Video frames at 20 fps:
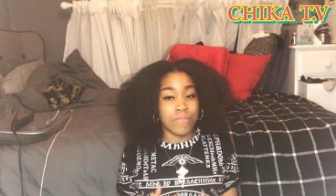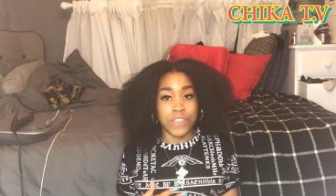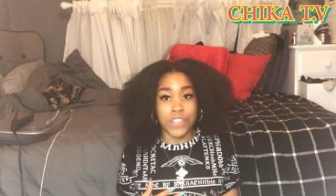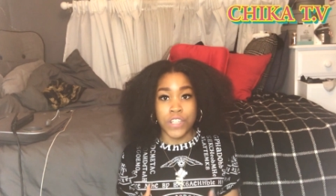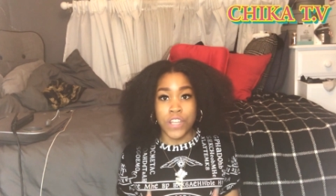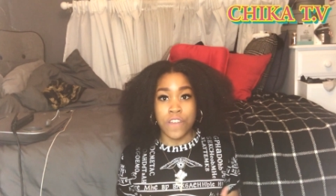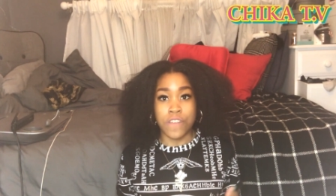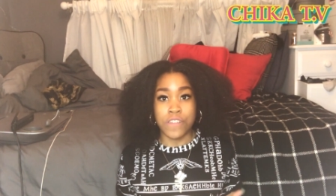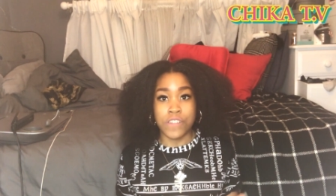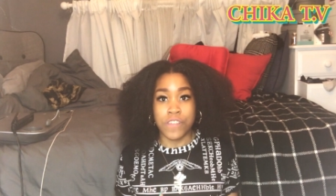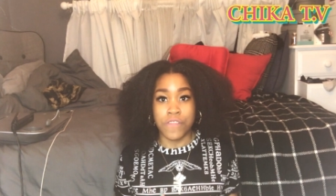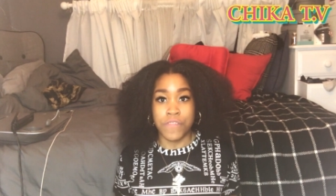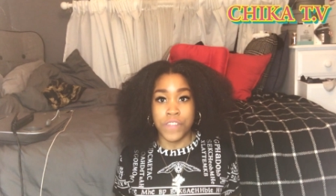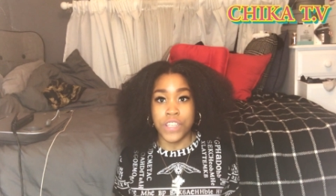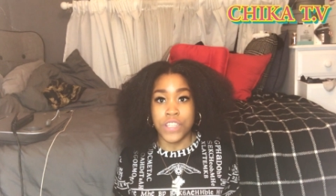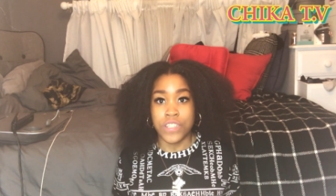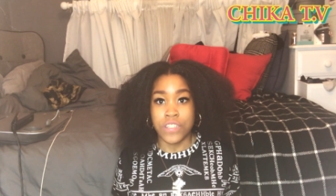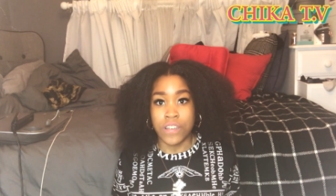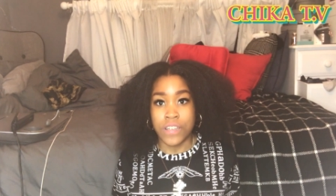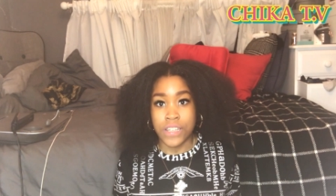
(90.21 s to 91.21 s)
you know to
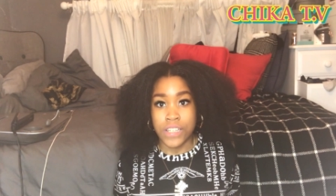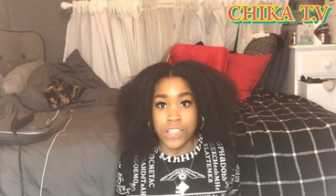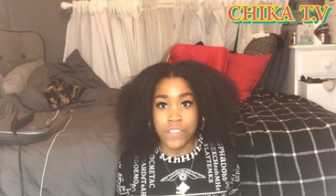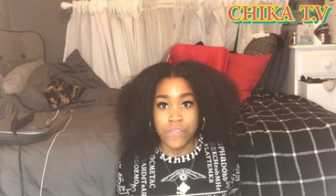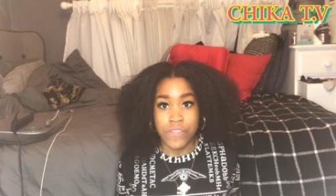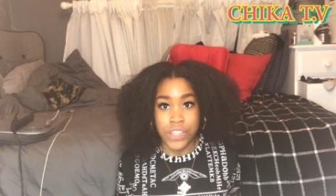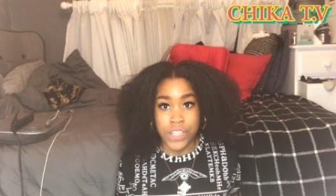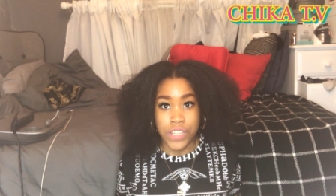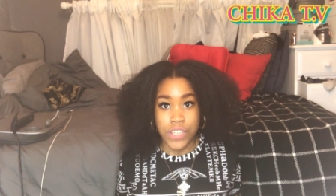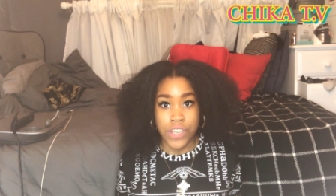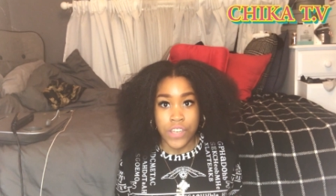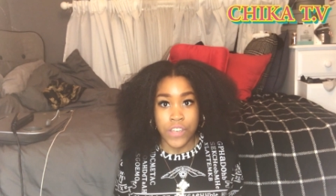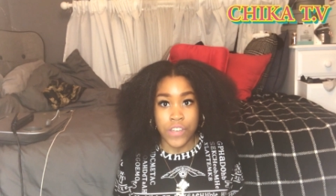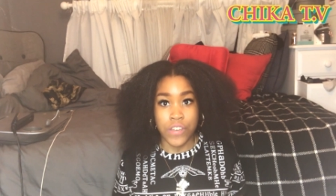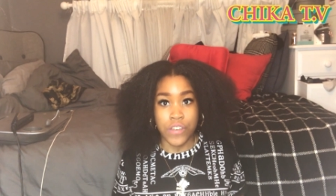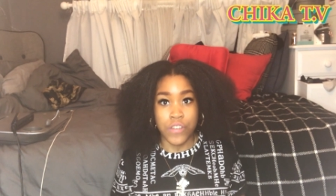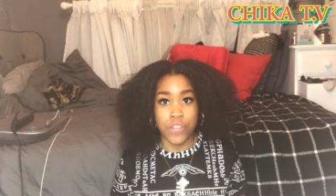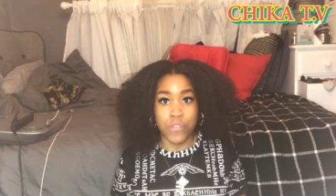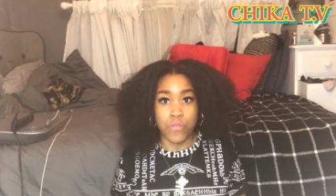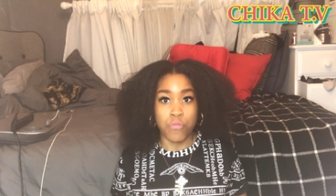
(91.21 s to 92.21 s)
feature in this video
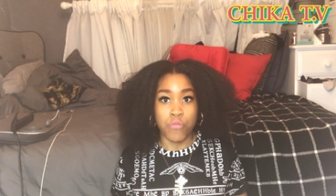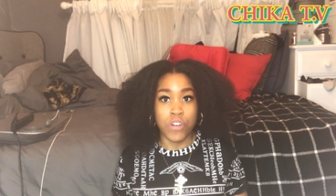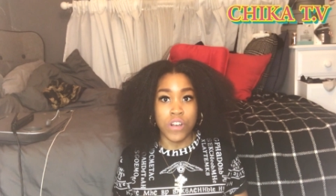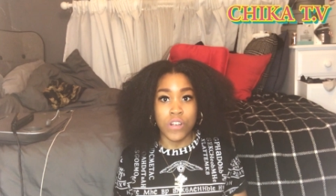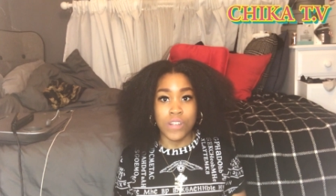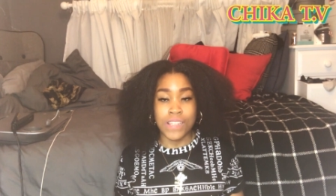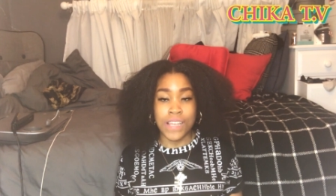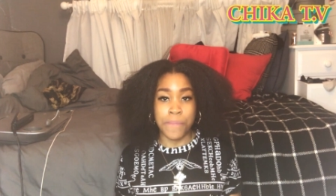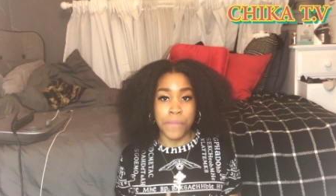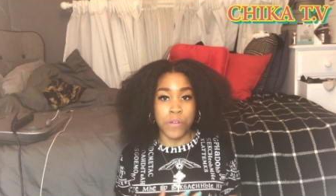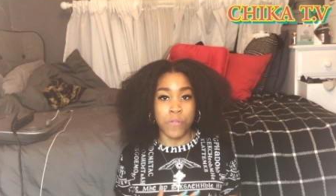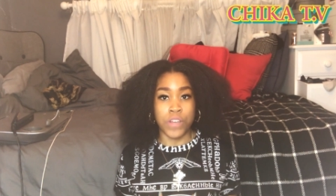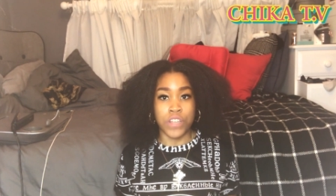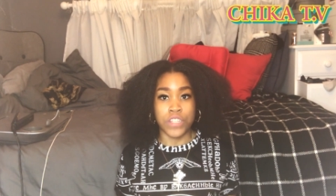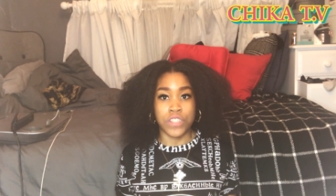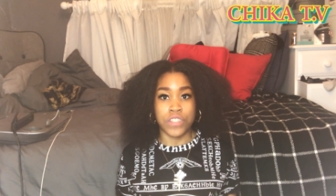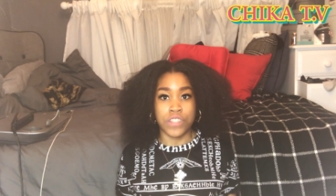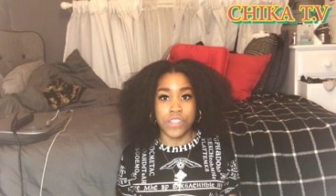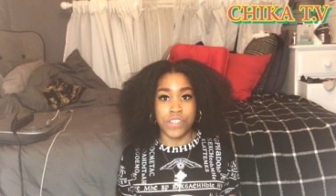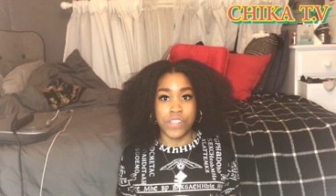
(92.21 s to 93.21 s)
what type of
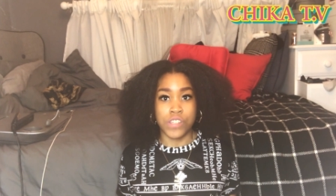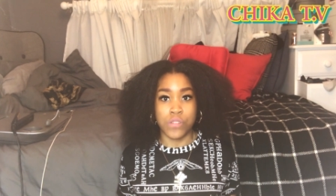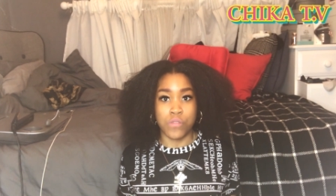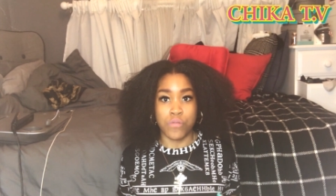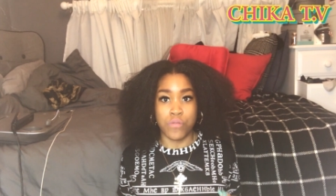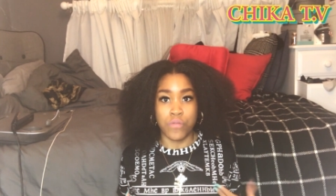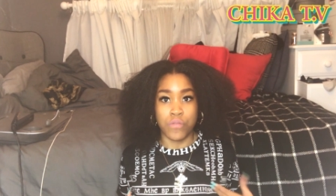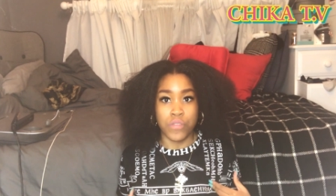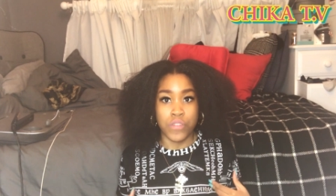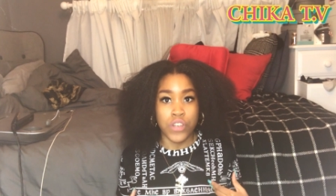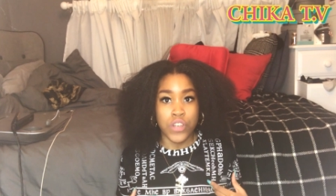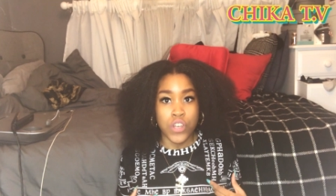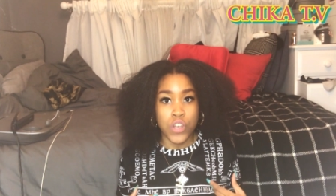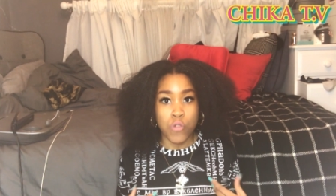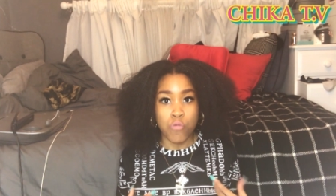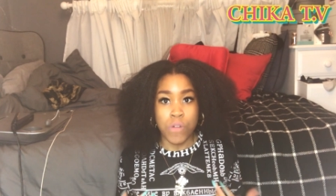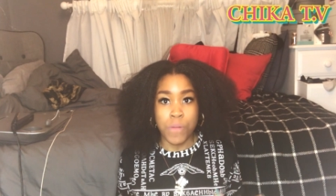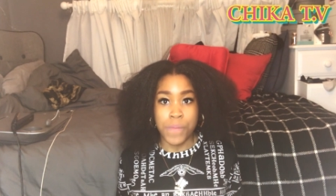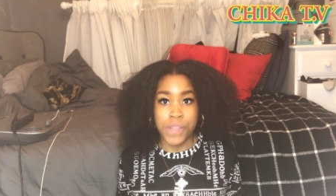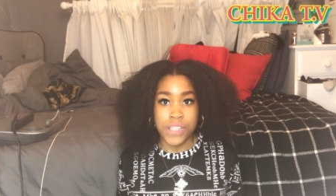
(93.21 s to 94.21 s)
questions you
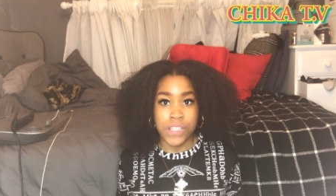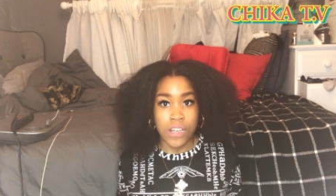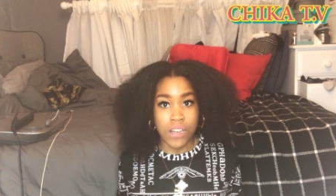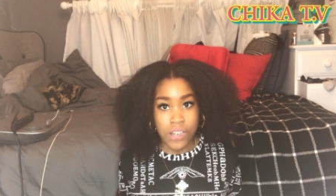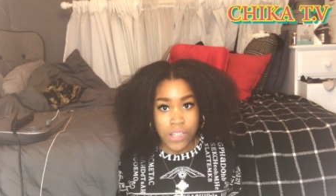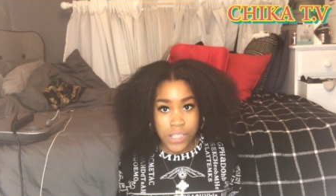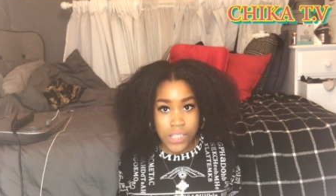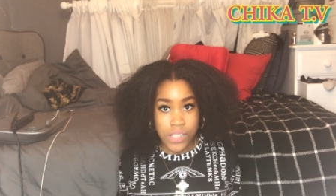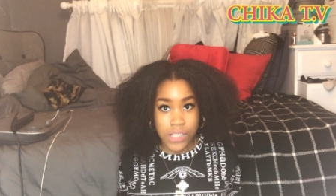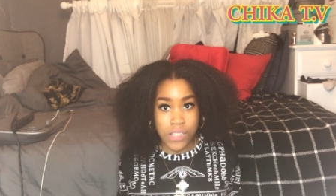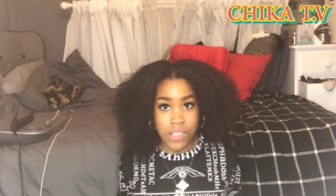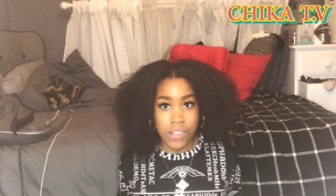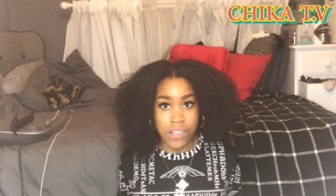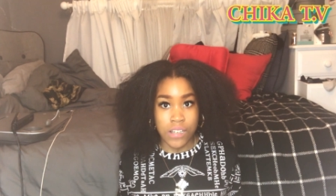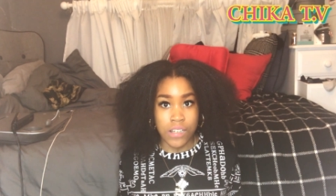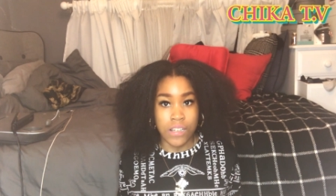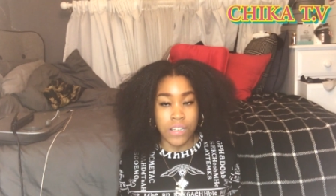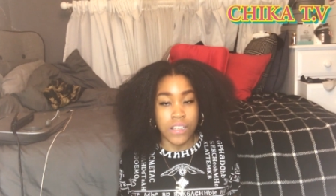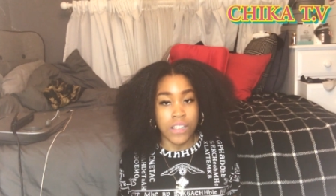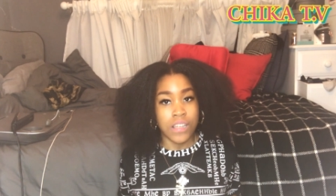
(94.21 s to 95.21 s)
want me to
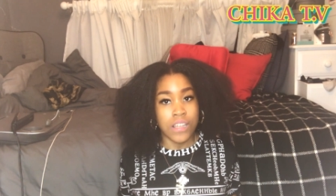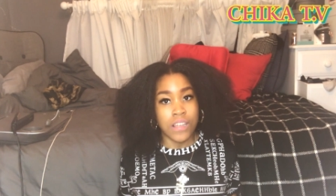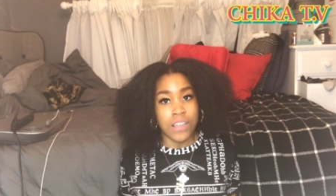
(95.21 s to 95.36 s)
answer